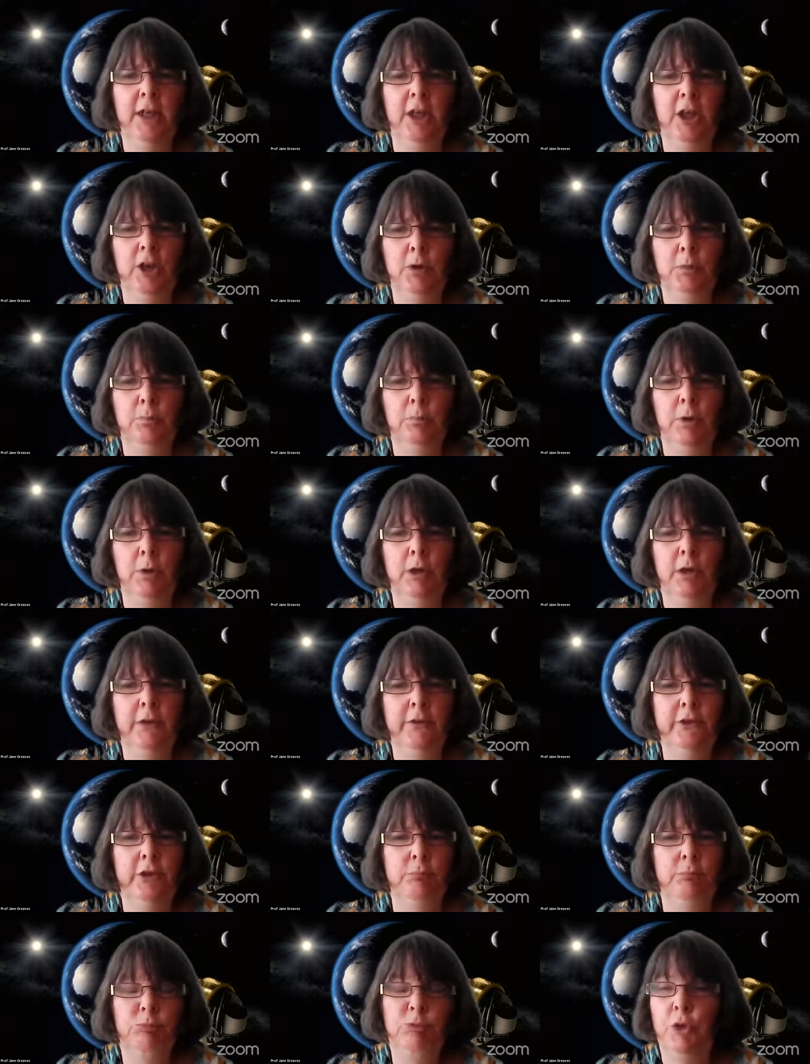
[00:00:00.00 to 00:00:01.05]
are
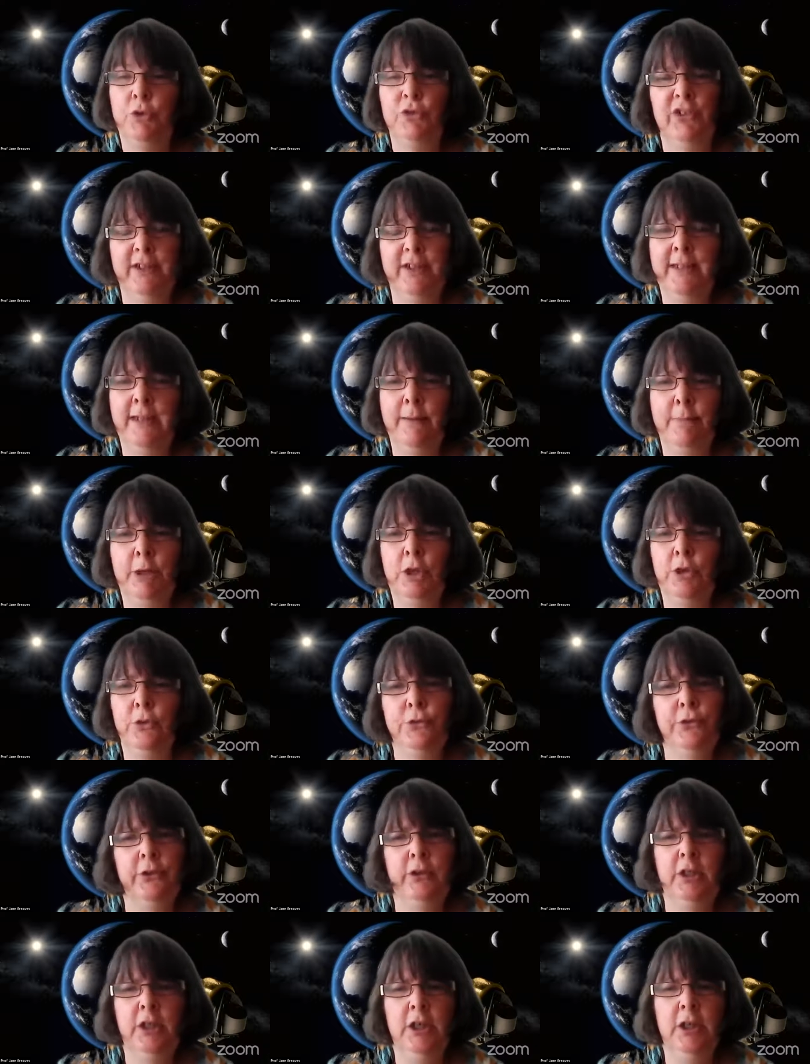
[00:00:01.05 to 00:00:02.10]
there toxic
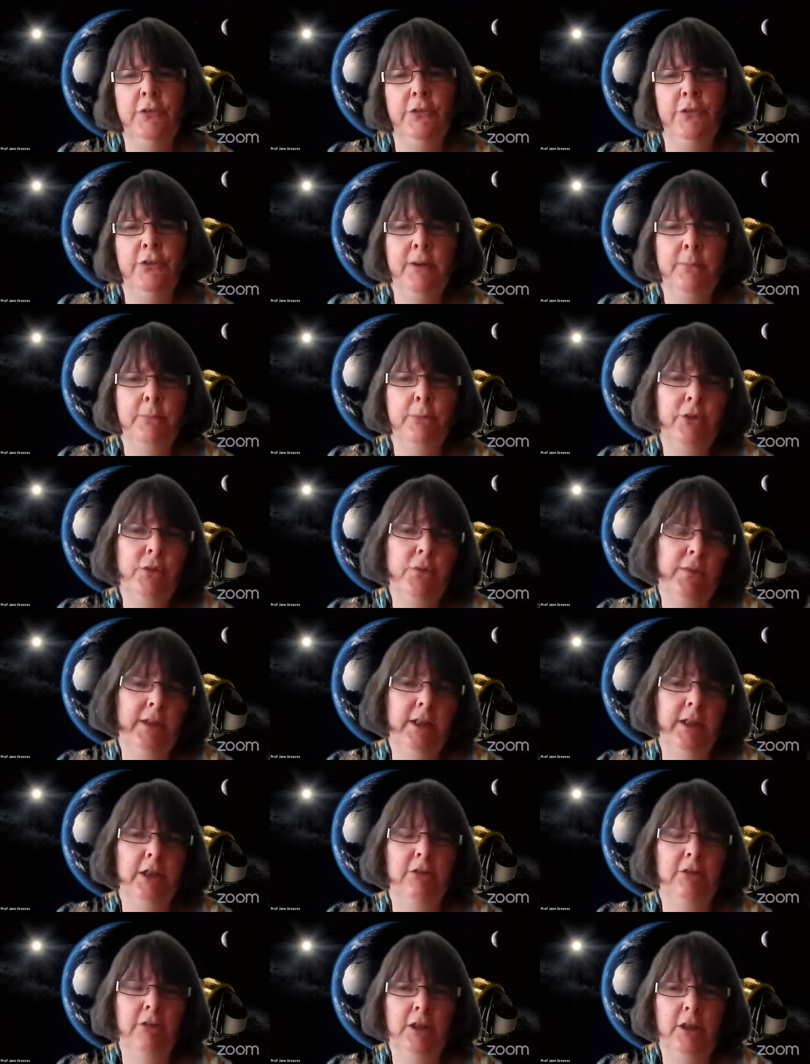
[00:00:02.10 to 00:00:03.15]
chemicals in the Earth's
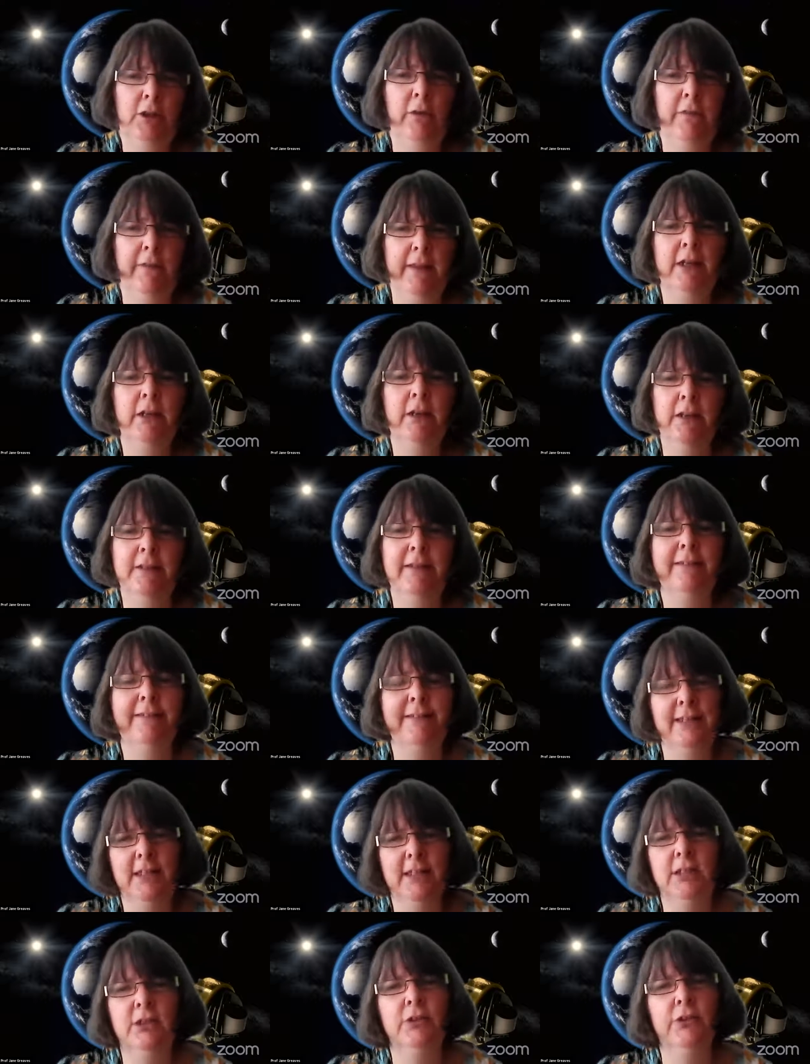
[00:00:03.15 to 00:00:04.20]
atmosphere, you know, that kind of
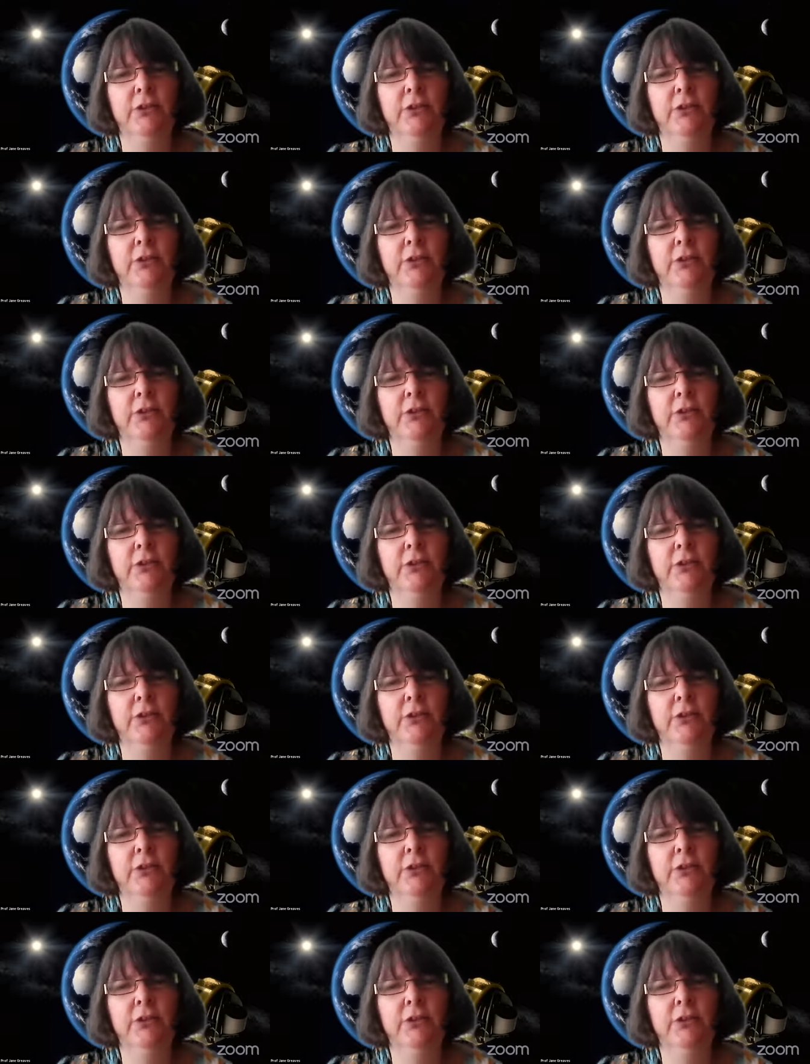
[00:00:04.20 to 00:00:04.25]
thing.